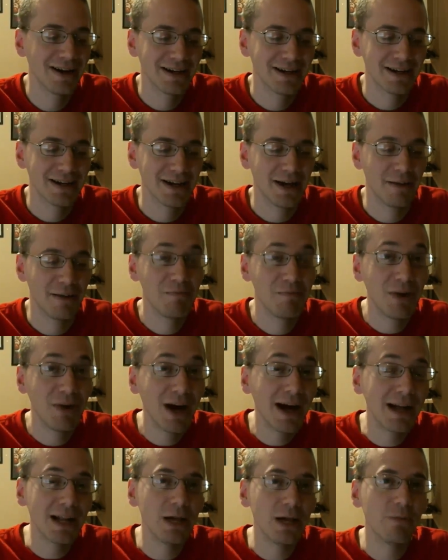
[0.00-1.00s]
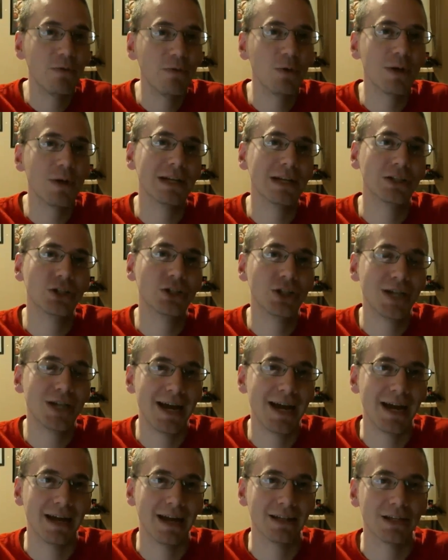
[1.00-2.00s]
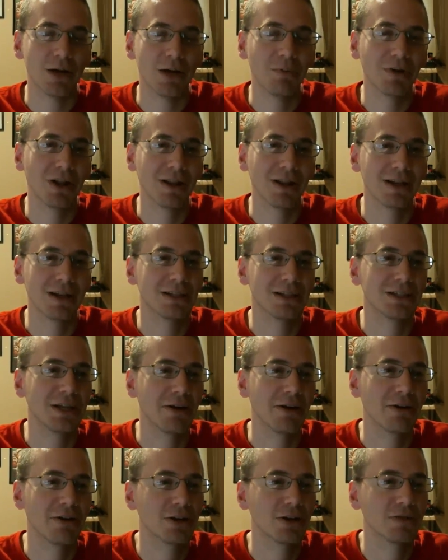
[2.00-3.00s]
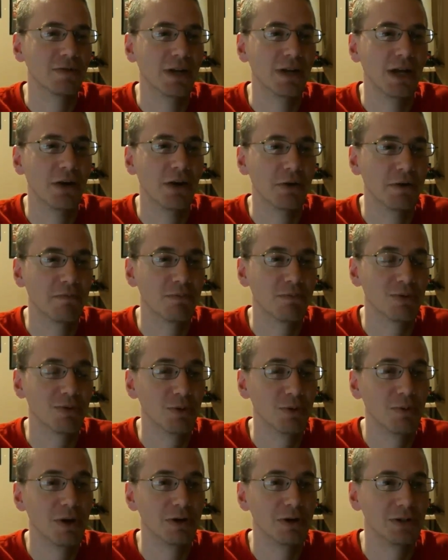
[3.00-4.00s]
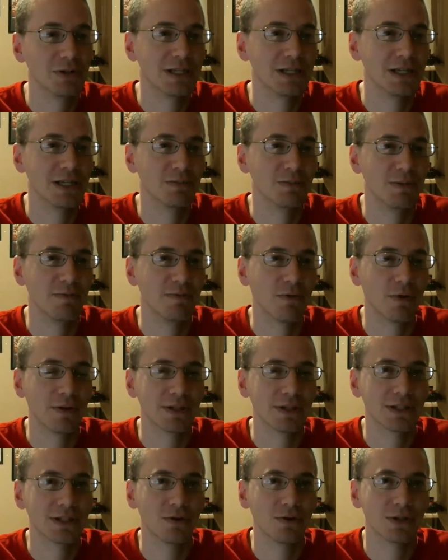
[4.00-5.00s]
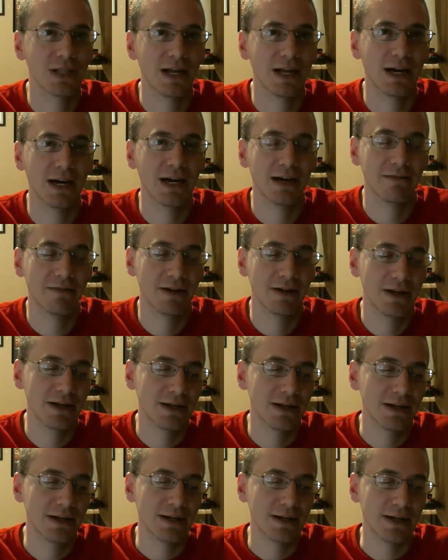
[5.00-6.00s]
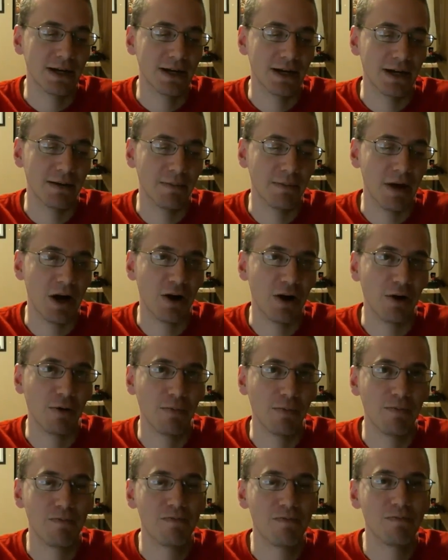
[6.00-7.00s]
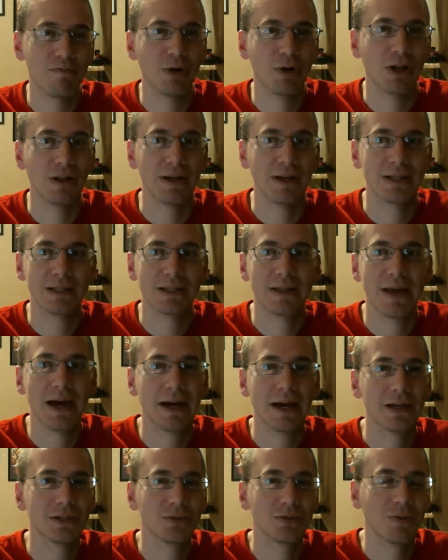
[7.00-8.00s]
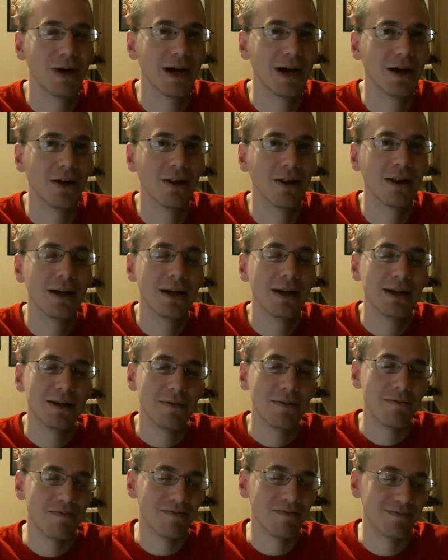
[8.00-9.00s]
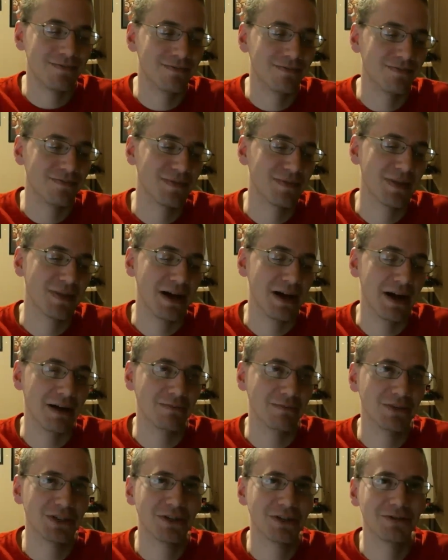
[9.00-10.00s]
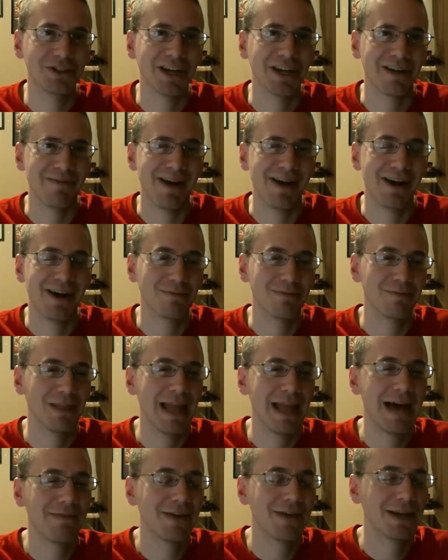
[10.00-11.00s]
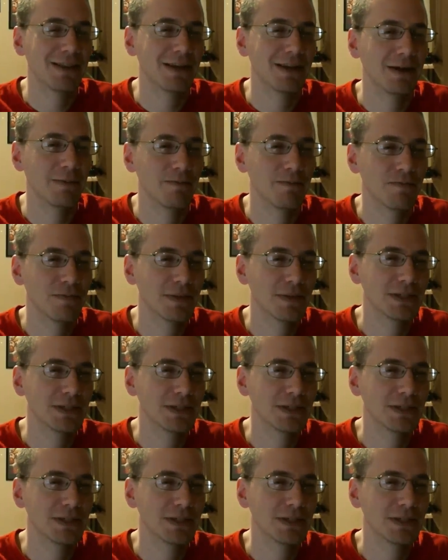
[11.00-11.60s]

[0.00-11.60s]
But if you get a chance, I'll put a link to Serenar's video, and if Brew posts his before this goes live, I'll put a link to that as well. Just go check them out, laugh at them.